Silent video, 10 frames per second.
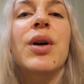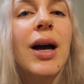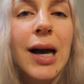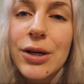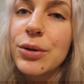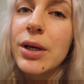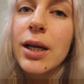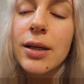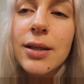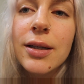I don't
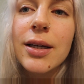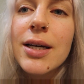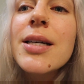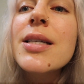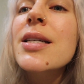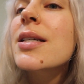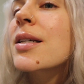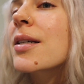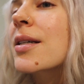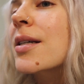need it
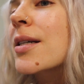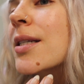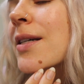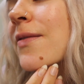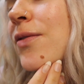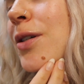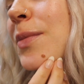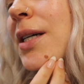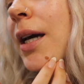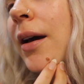in that form.
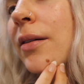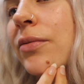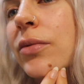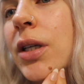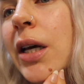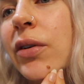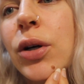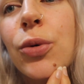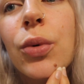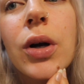Like, I've
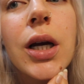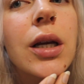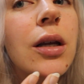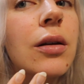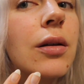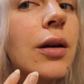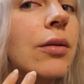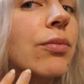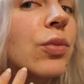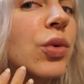never worried, and I
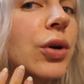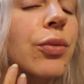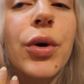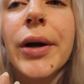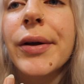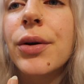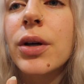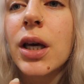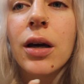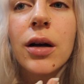wouldn't worry. I
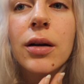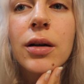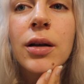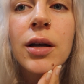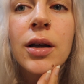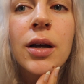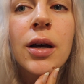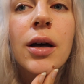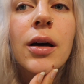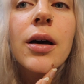don't care.
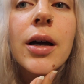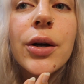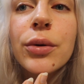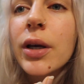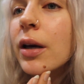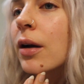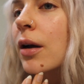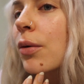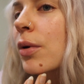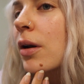
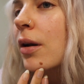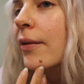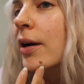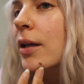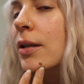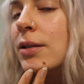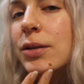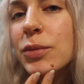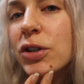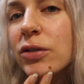I would never get this
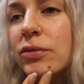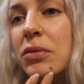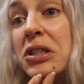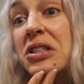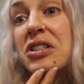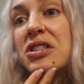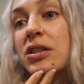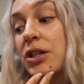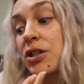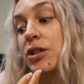removed because I
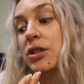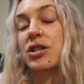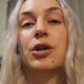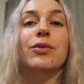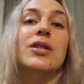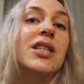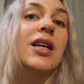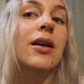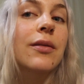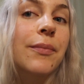just don't see
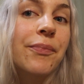it.